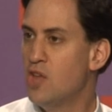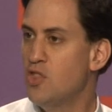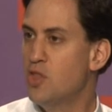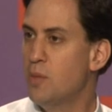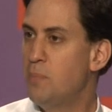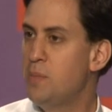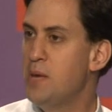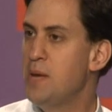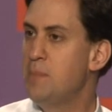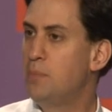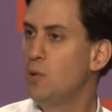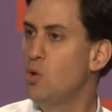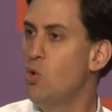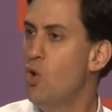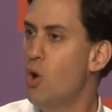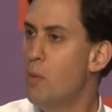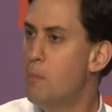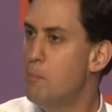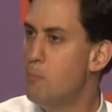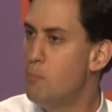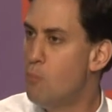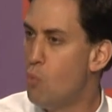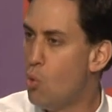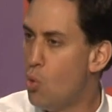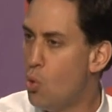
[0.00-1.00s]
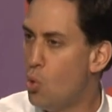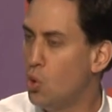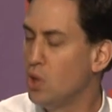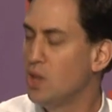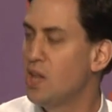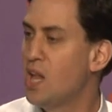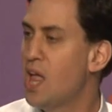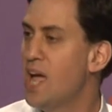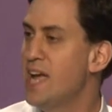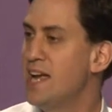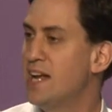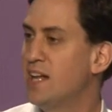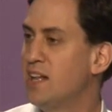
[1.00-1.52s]
The people who are more
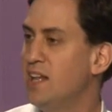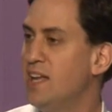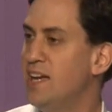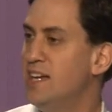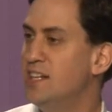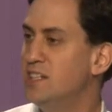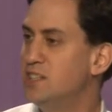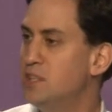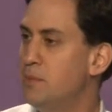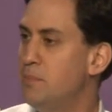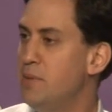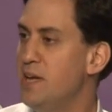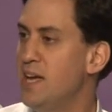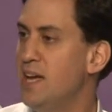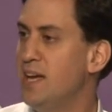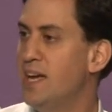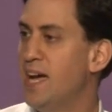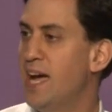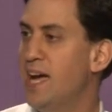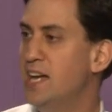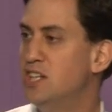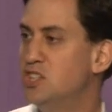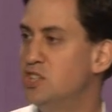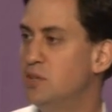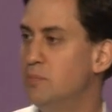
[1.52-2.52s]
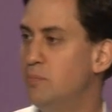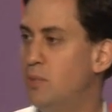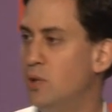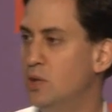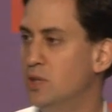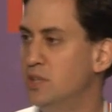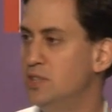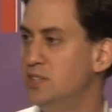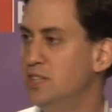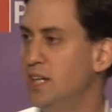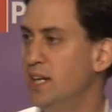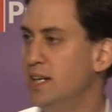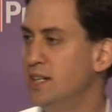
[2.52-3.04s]
likely to be engaged in
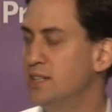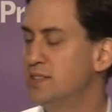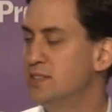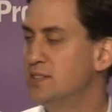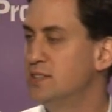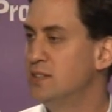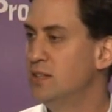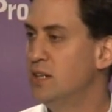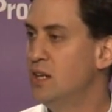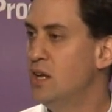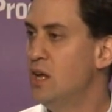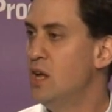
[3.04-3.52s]
politics